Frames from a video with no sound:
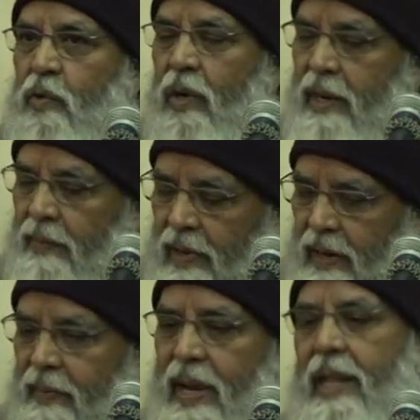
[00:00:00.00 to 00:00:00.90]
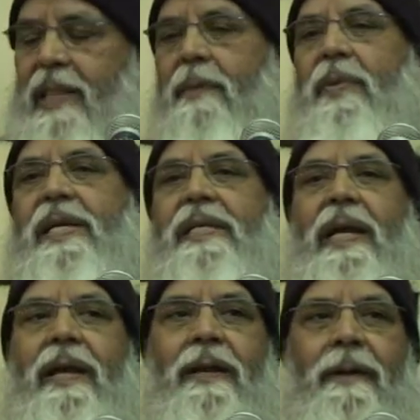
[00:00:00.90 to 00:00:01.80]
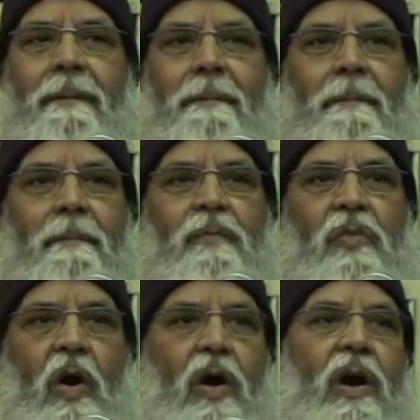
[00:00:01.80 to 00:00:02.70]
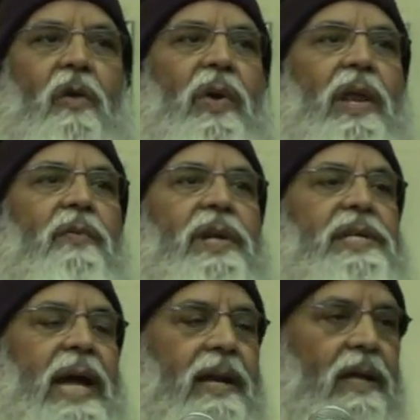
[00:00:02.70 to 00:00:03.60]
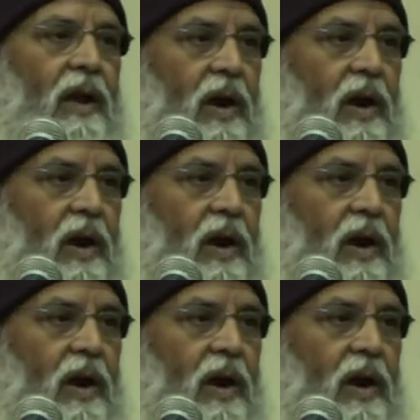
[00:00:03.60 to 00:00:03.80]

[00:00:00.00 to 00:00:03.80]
to remain in the present. Or when we chant the